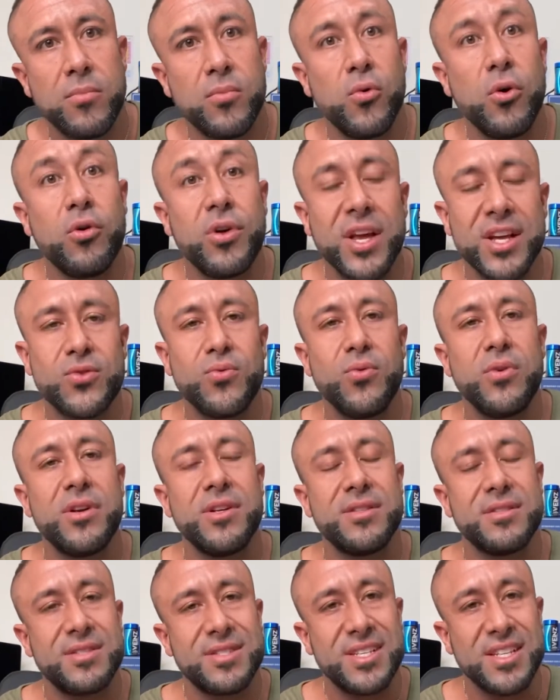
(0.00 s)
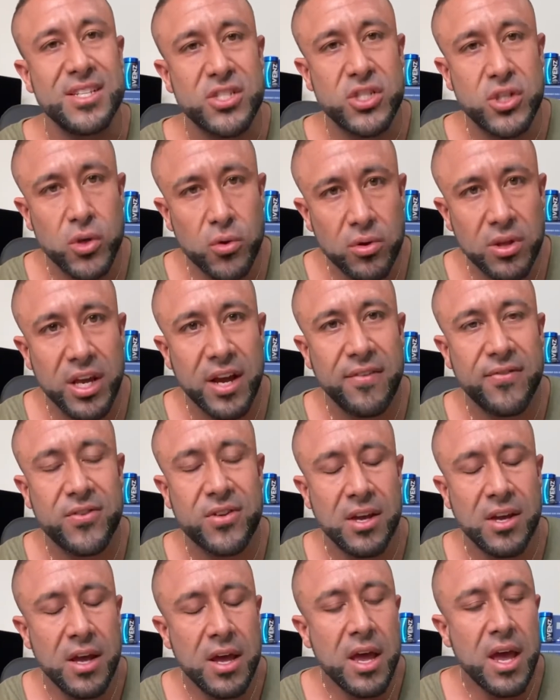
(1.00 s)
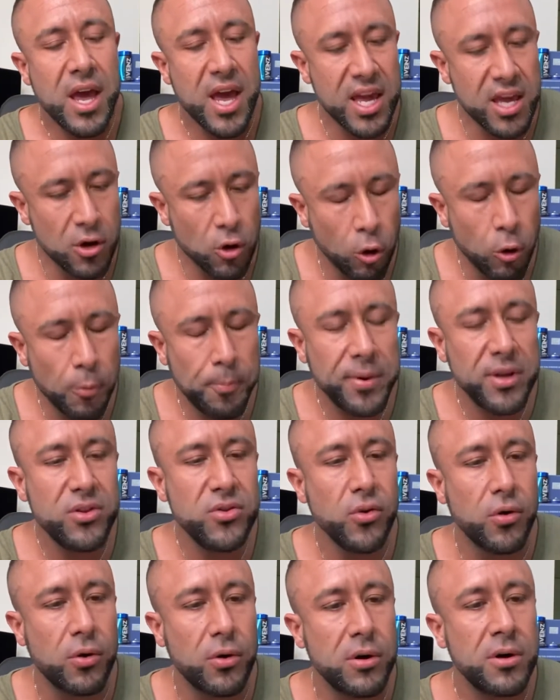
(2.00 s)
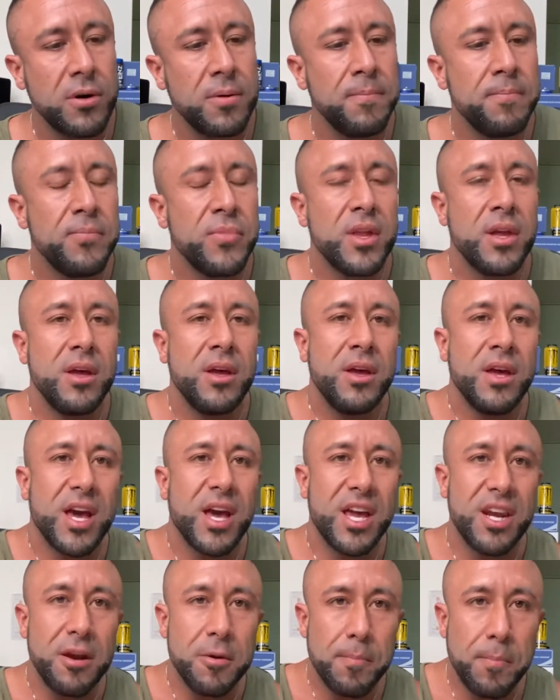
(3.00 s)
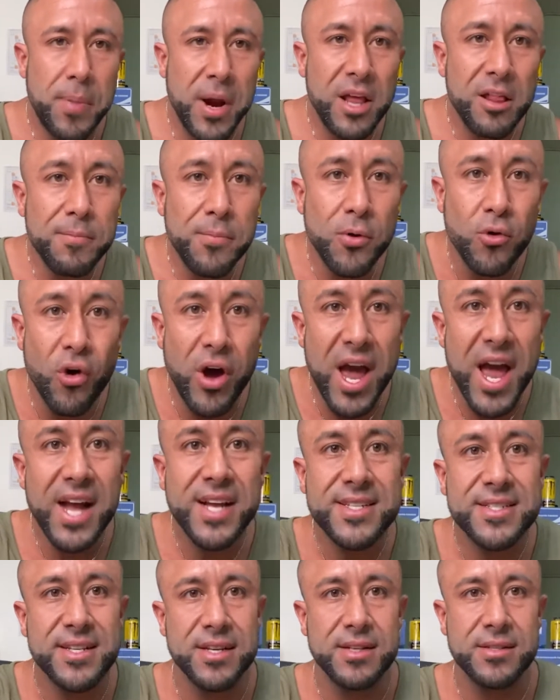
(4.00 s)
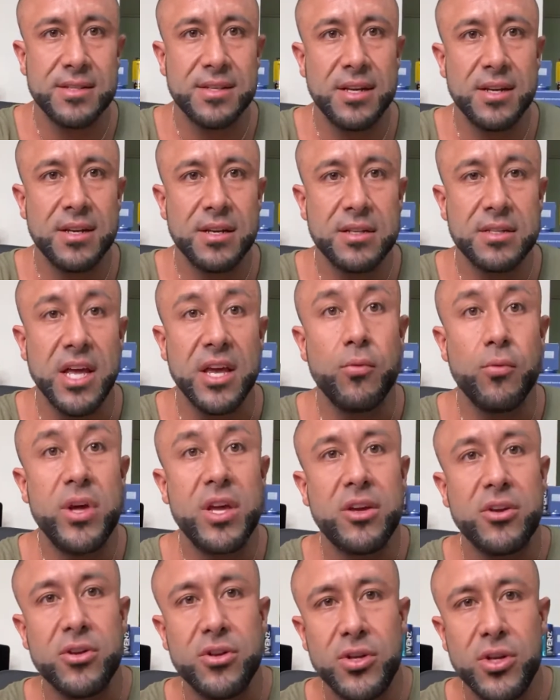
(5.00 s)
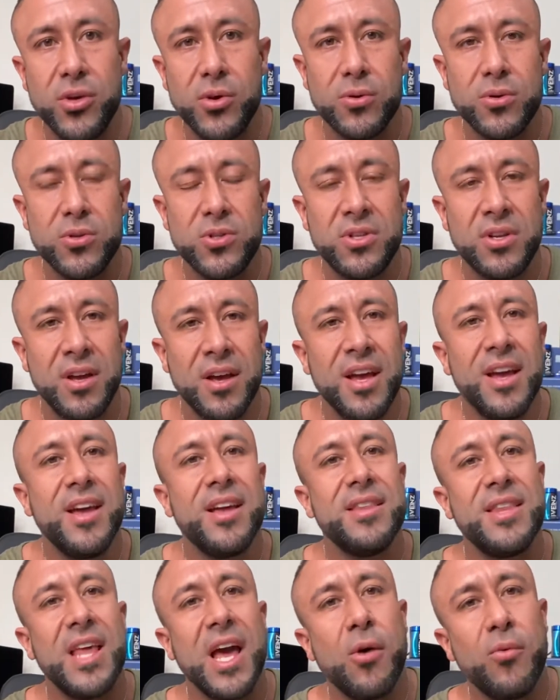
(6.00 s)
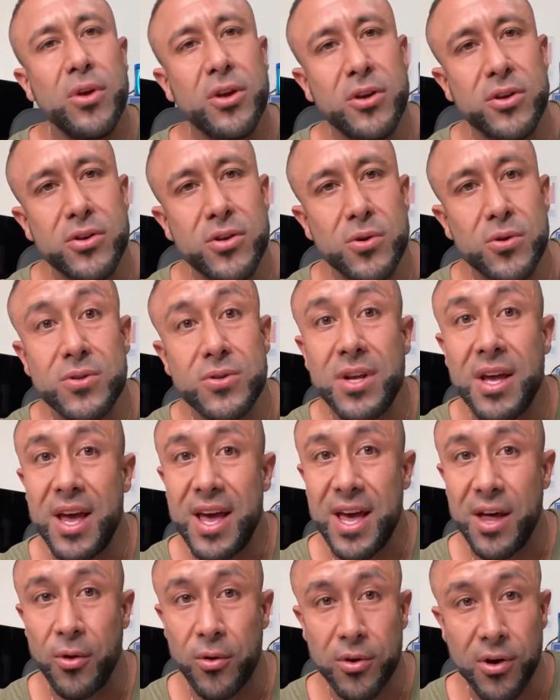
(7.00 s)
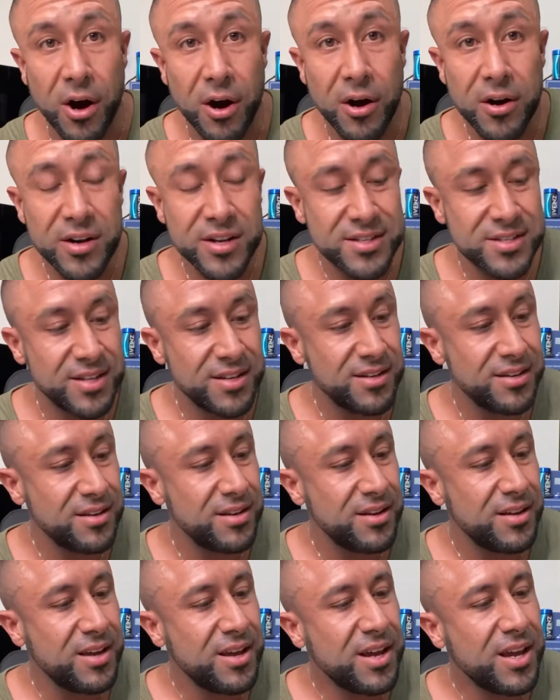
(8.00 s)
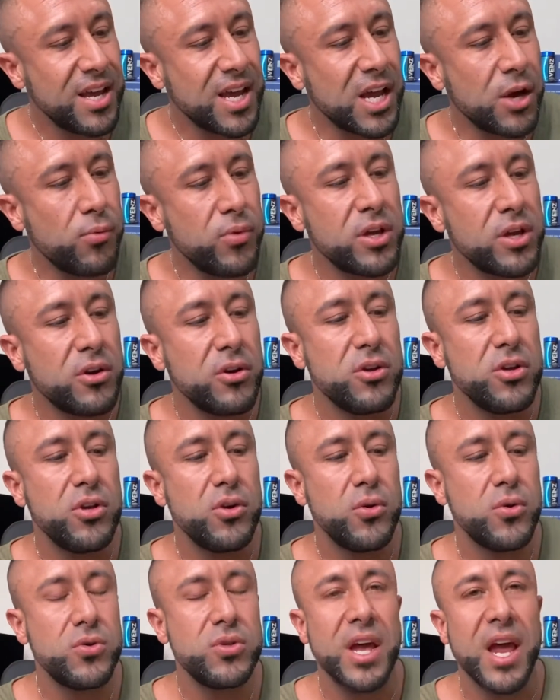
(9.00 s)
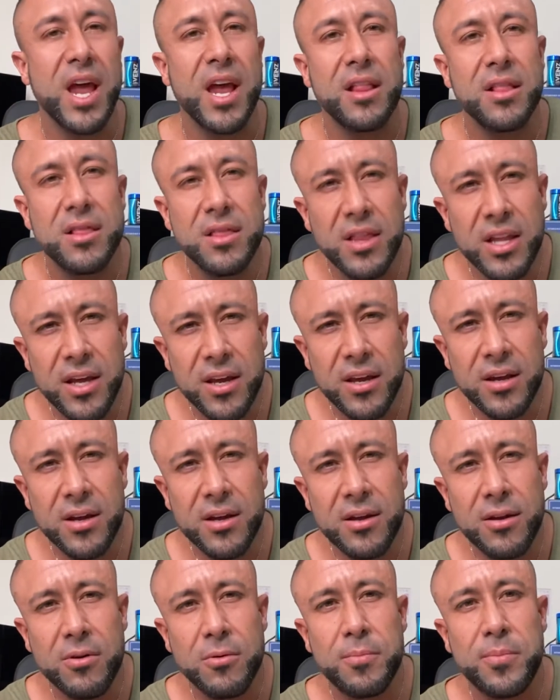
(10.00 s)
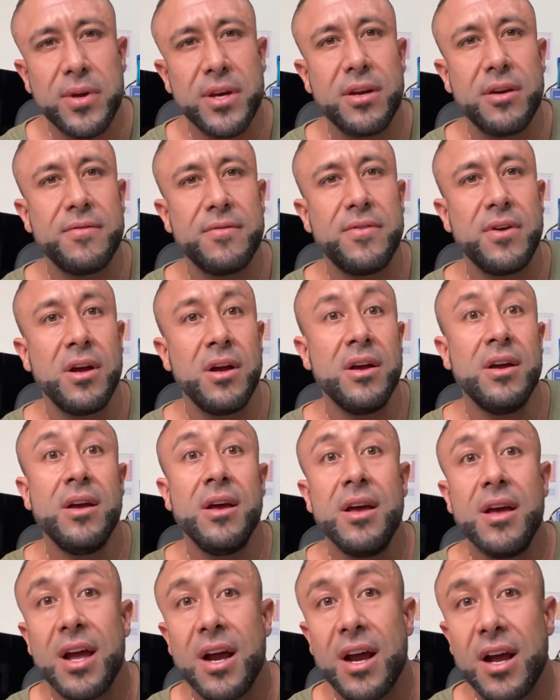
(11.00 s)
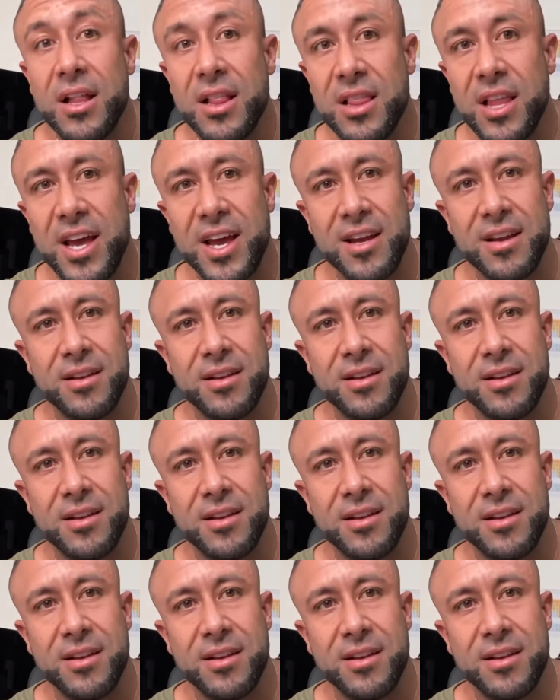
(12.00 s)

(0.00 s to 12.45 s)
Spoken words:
Well, guess what? Since you left an open door, an available asset that we could use, now we could use Lcarnitine and we could use a little bit of Clen.